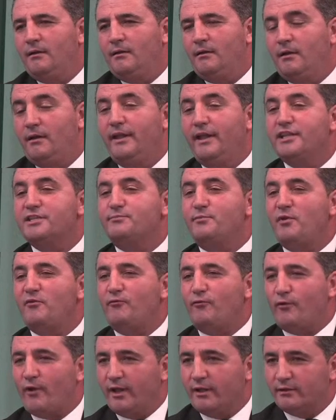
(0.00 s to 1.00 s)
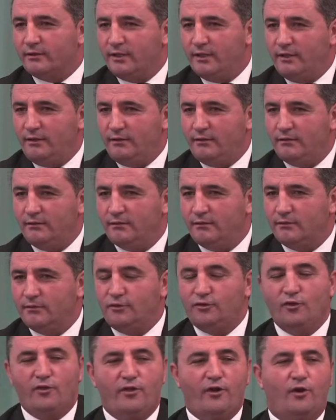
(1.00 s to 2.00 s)
Let's be friendly
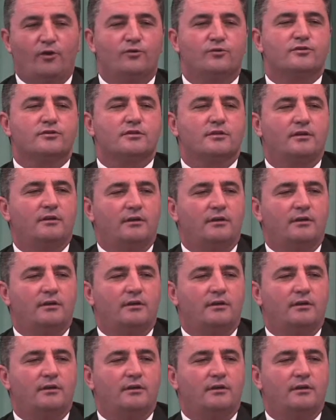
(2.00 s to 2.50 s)
to those